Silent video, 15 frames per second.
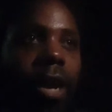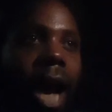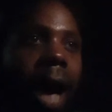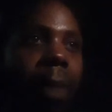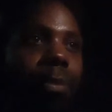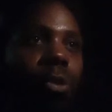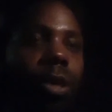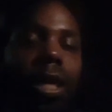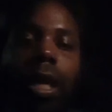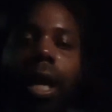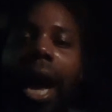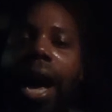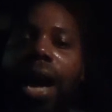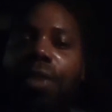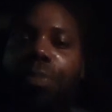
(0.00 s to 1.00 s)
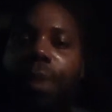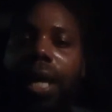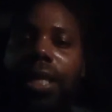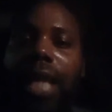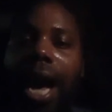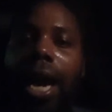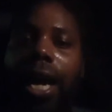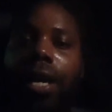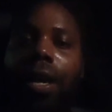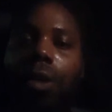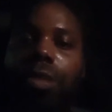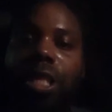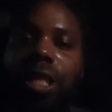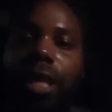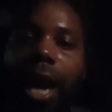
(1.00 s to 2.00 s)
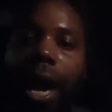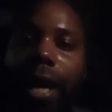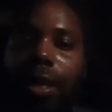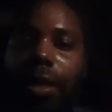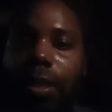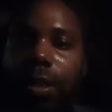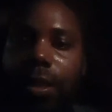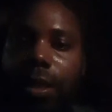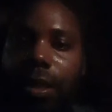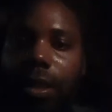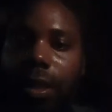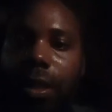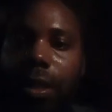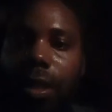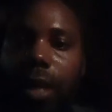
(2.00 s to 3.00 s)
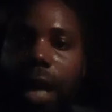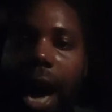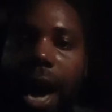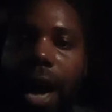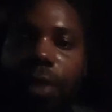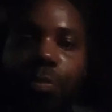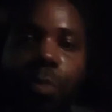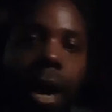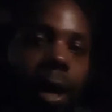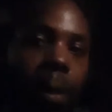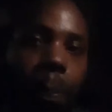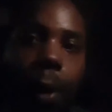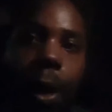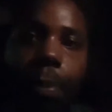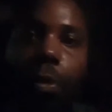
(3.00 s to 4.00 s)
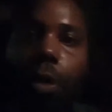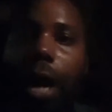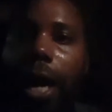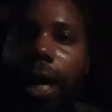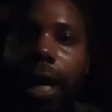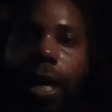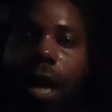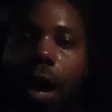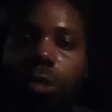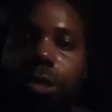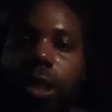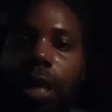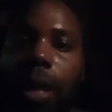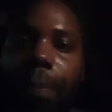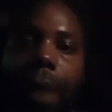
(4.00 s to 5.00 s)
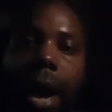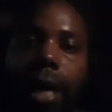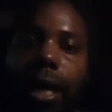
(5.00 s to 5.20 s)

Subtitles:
happened with the cavemen? They ain't no shit. Cavemen, people that didn't know shit back